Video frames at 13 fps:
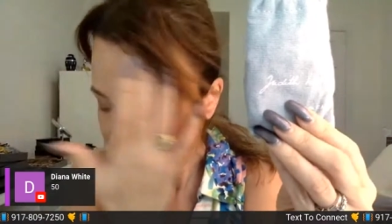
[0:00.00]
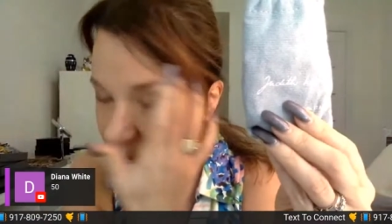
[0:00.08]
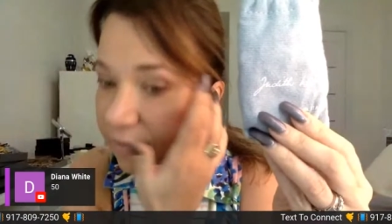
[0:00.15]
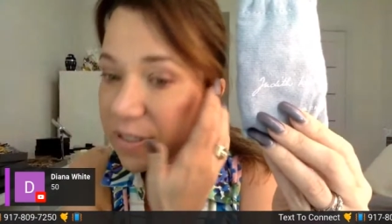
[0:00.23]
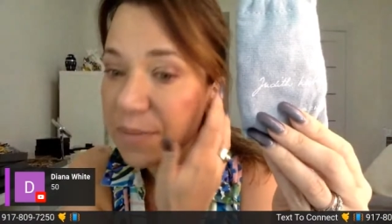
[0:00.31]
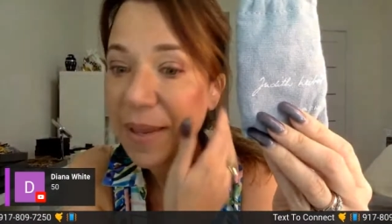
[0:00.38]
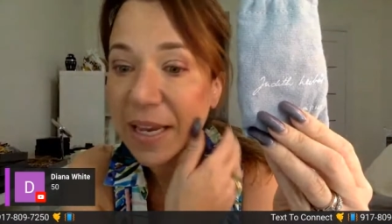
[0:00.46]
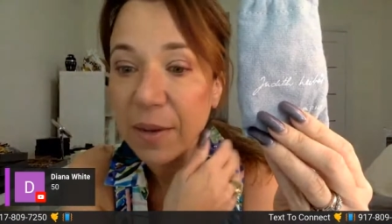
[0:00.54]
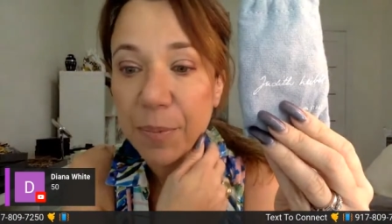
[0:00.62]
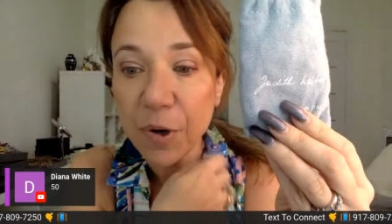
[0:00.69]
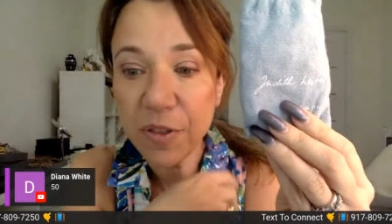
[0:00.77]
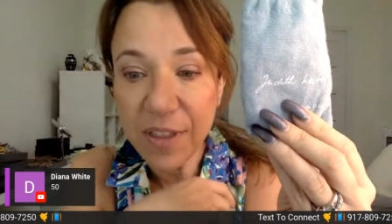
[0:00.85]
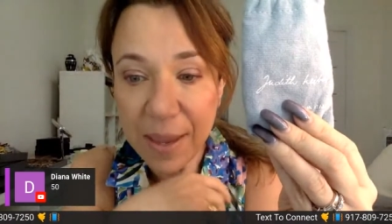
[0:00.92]
I have to make a
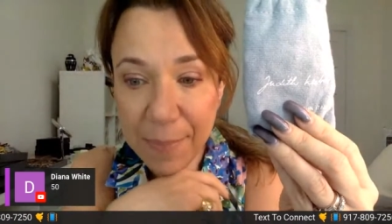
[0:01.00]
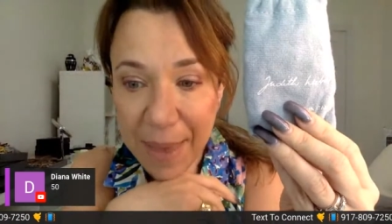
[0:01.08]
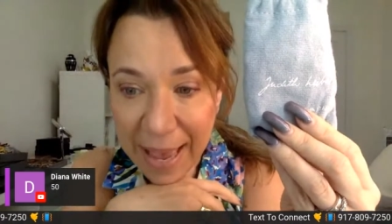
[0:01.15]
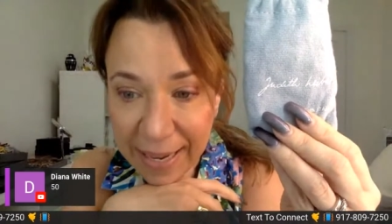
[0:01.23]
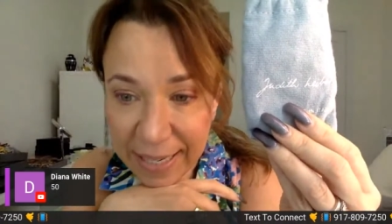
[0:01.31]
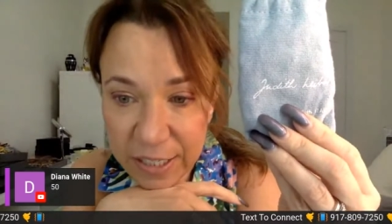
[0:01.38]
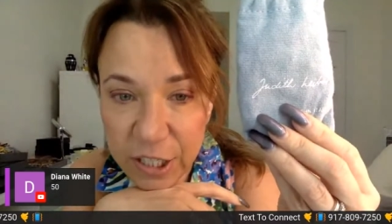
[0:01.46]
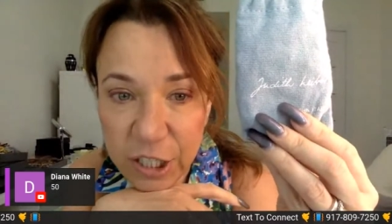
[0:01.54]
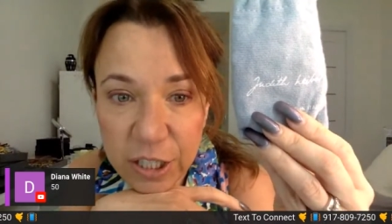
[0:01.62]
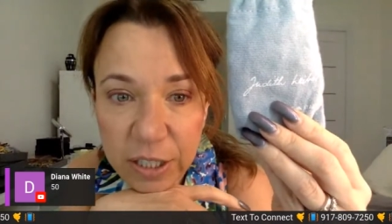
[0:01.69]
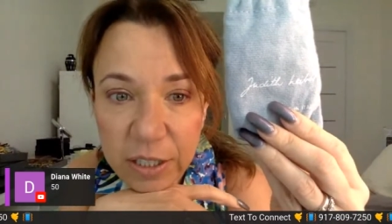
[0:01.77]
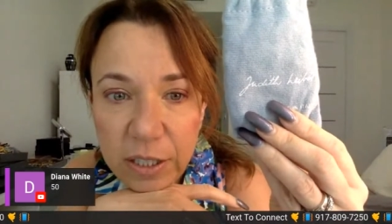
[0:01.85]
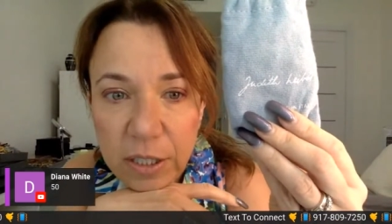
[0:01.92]
birthday
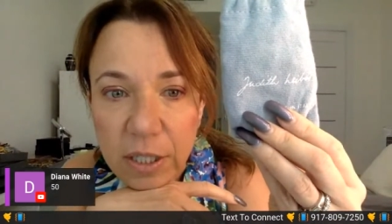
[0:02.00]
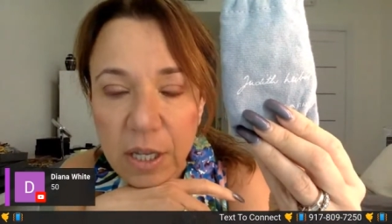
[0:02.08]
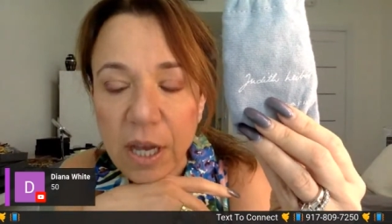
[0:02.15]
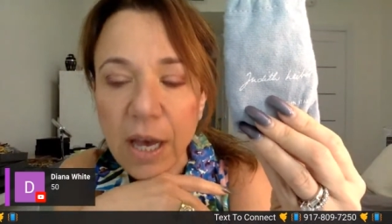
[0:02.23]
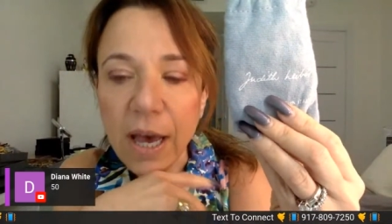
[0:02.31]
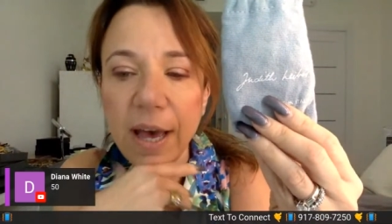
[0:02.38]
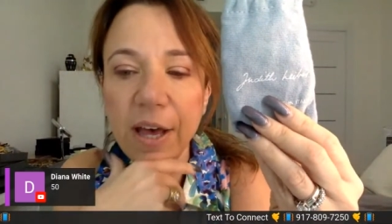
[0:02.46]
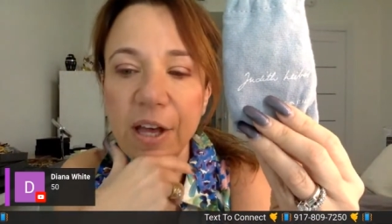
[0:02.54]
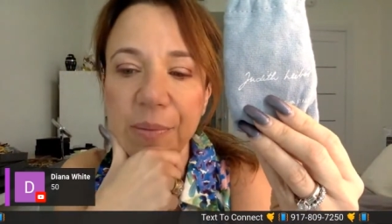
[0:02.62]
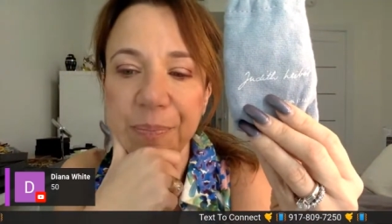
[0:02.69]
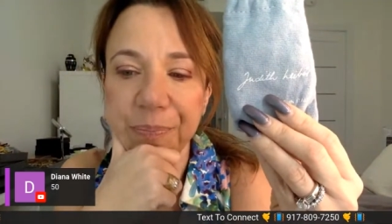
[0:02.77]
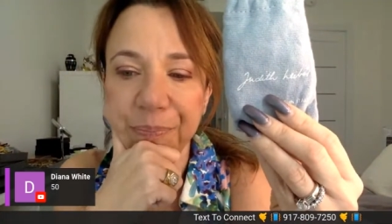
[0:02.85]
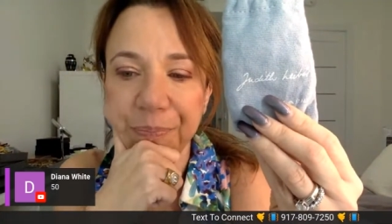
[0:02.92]
package.
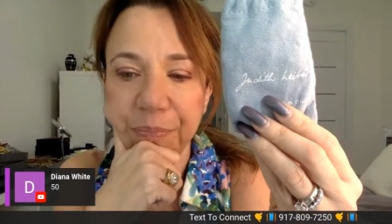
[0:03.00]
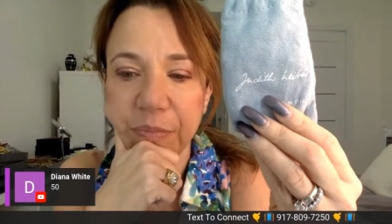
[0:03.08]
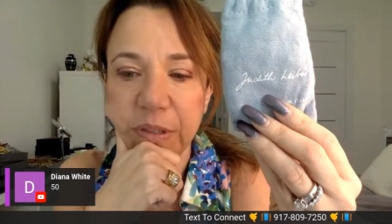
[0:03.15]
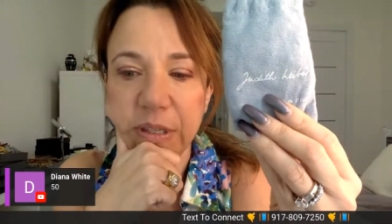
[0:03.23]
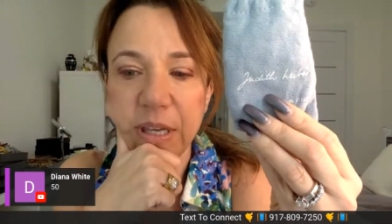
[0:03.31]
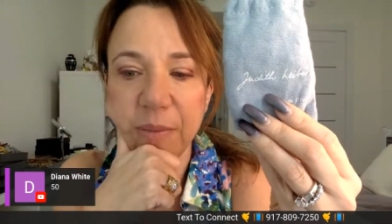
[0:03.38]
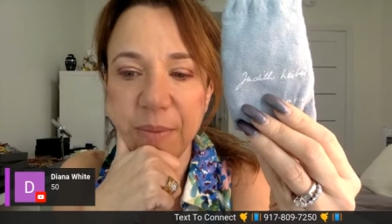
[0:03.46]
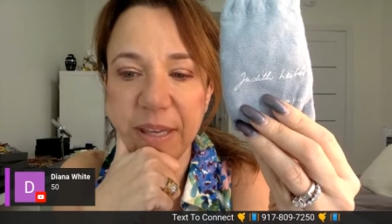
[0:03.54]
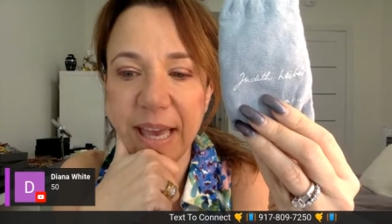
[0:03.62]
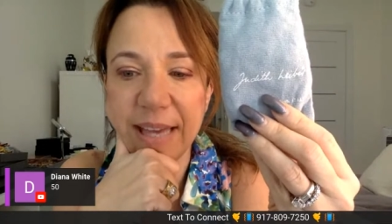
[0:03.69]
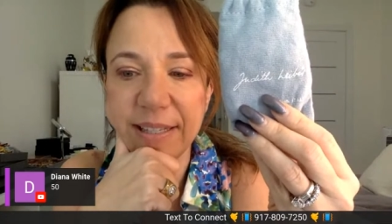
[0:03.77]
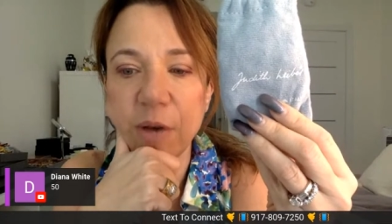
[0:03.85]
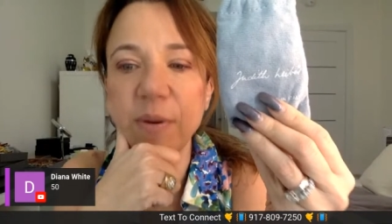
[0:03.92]
Um, can we
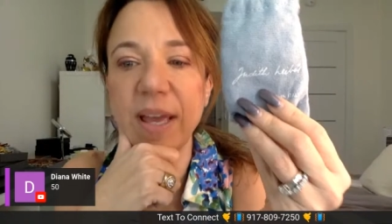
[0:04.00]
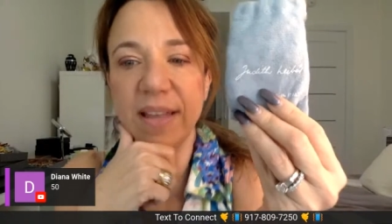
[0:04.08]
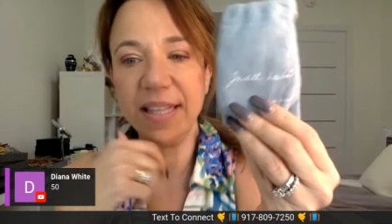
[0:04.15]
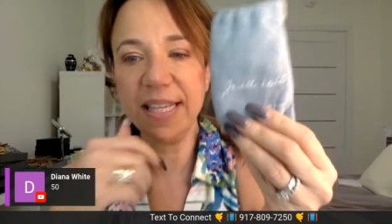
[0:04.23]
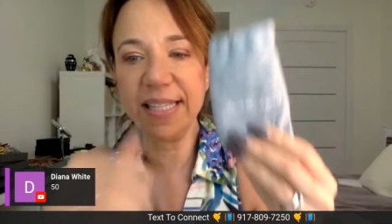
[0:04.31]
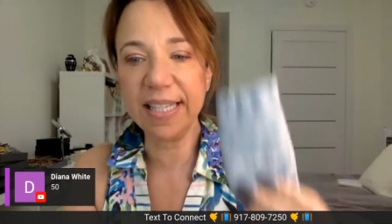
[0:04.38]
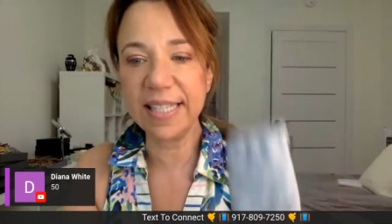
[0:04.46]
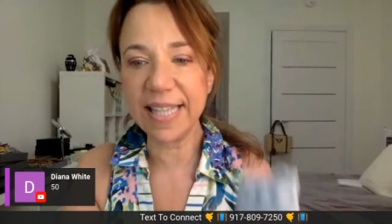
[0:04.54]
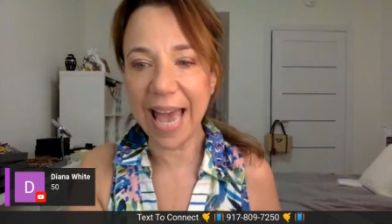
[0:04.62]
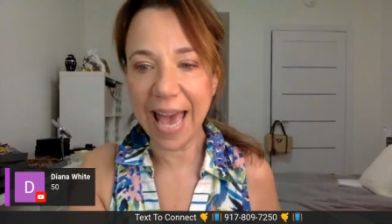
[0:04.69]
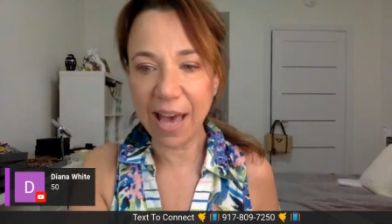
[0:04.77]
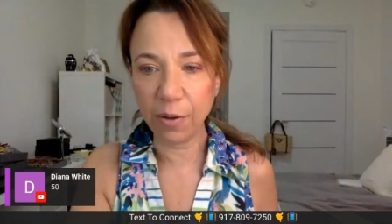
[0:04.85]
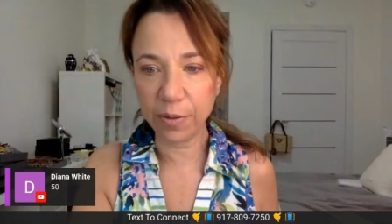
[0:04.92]
guess? Okay, Lisa's
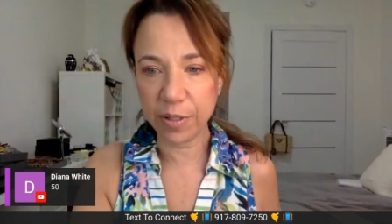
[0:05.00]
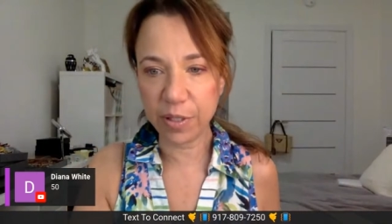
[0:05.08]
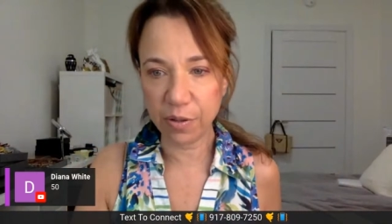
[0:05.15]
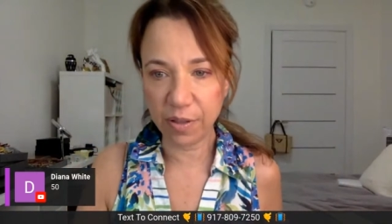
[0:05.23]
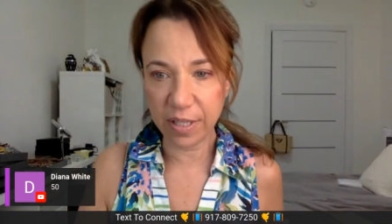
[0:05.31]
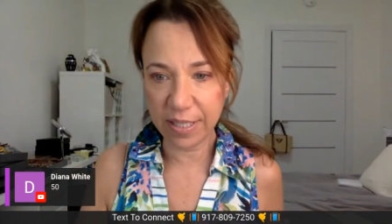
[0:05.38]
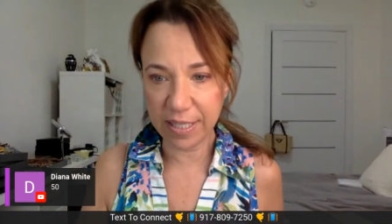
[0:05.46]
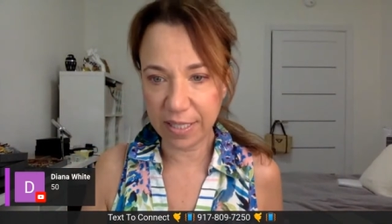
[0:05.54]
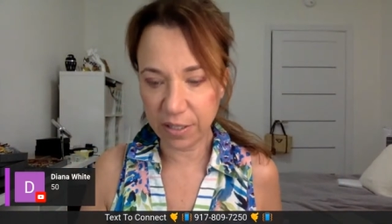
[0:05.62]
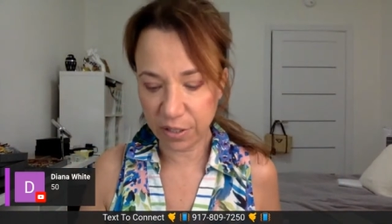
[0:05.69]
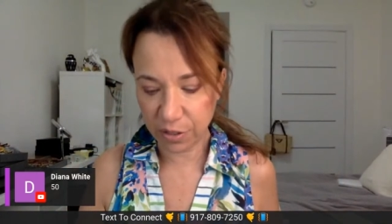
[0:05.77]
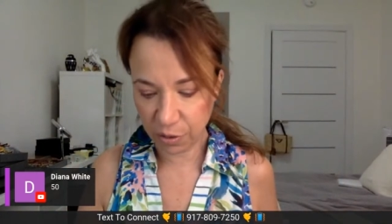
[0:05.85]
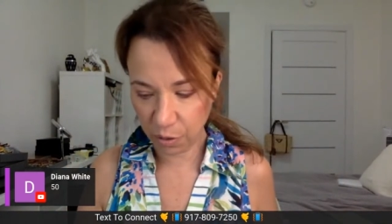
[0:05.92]
out. So this
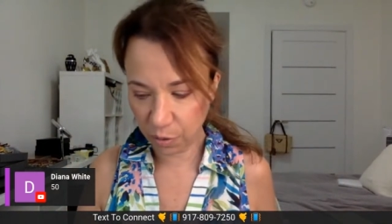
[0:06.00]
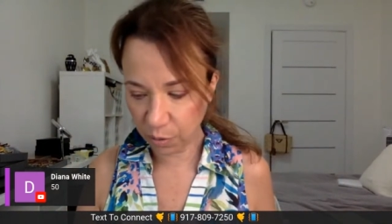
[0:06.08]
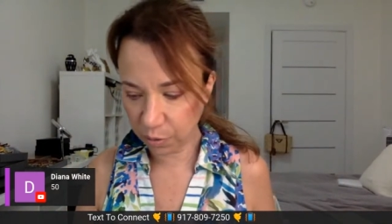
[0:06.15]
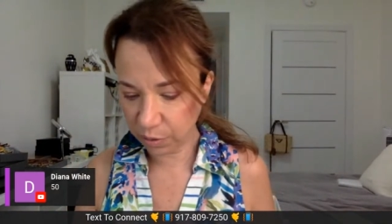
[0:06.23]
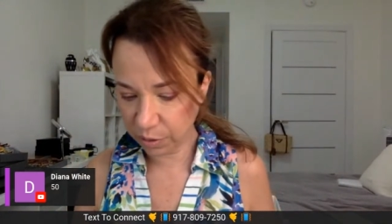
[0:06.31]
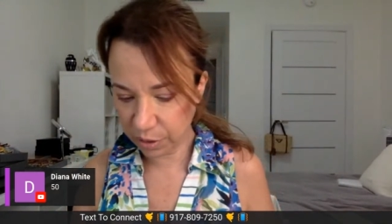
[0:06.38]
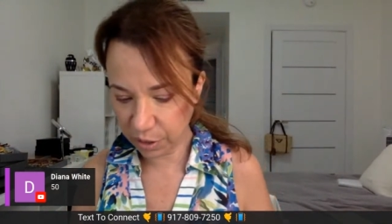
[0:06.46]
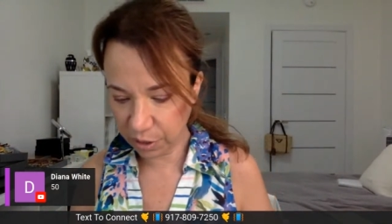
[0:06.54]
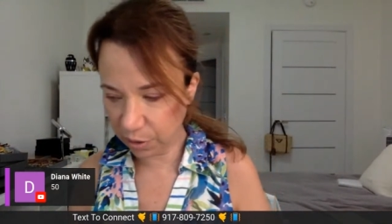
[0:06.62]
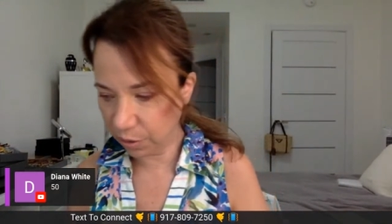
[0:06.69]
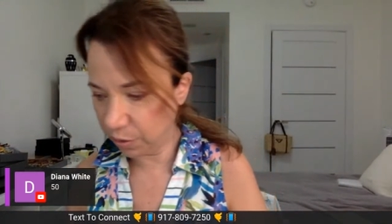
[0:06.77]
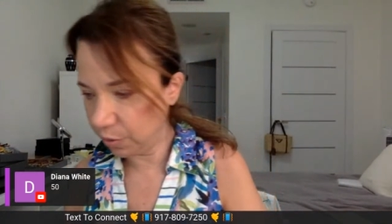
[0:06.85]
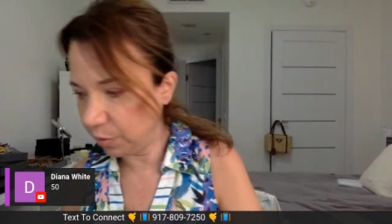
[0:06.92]
is sold
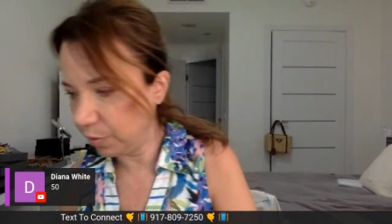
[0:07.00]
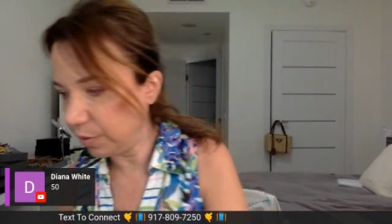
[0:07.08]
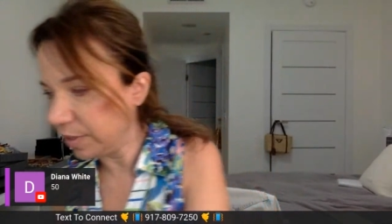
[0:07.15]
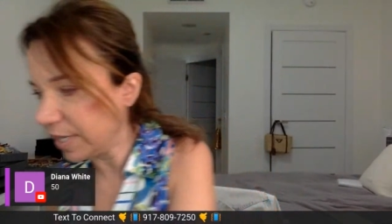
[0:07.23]
to